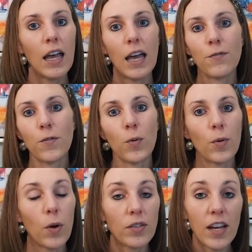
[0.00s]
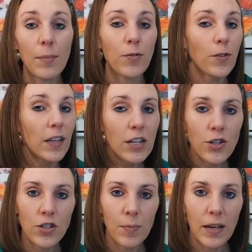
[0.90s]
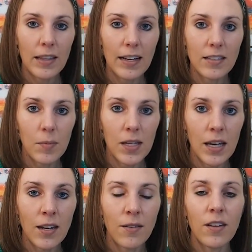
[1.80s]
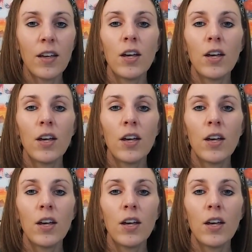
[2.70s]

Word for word: and for what type of relationship I'd like to be in.